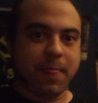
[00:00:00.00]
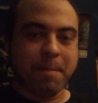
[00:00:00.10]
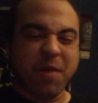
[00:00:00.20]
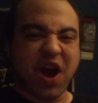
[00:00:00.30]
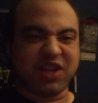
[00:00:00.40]

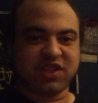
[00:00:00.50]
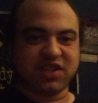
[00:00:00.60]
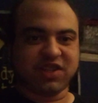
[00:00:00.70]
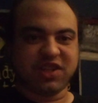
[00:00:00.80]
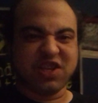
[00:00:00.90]

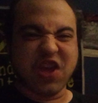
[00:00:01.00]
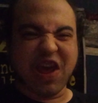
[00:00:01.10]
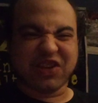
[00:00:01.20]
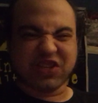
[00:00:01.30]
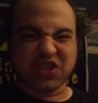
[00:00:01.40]
must
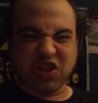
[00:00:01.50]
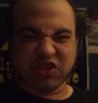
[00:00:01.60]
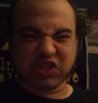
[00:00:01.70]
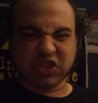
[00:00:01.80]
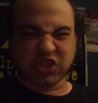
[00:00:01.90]
get this.